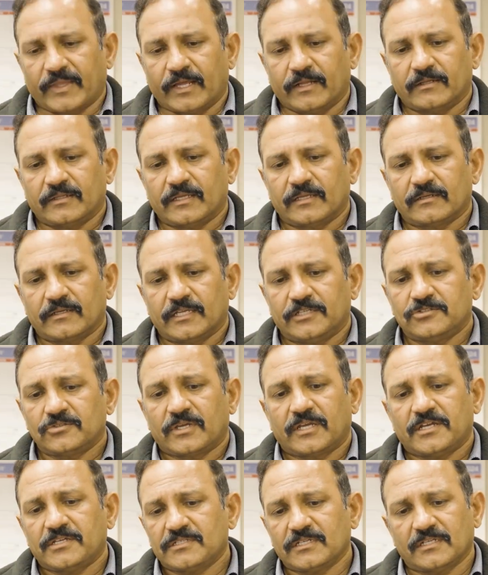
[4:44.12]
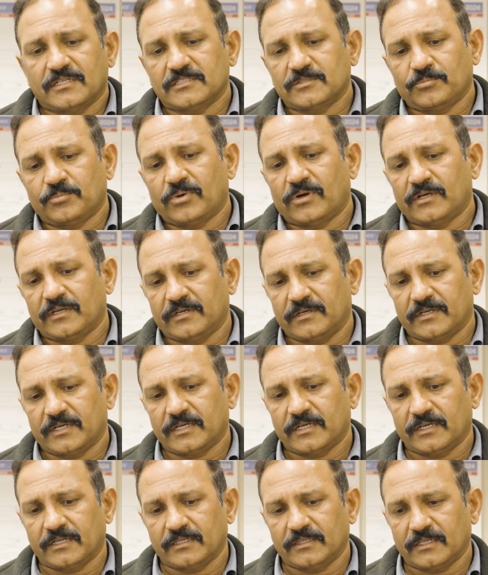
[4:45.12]
And then education is important,
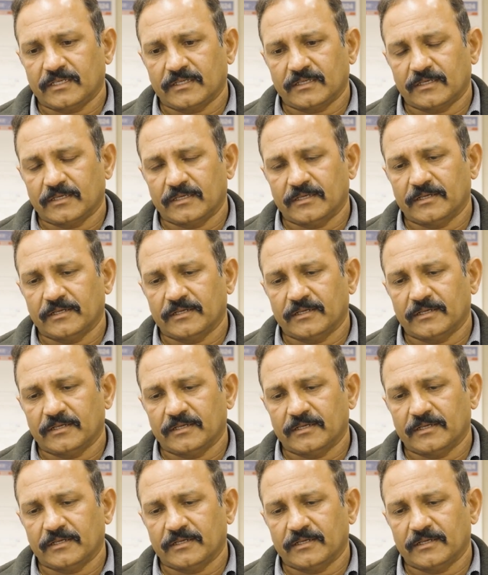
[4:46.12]
right? I think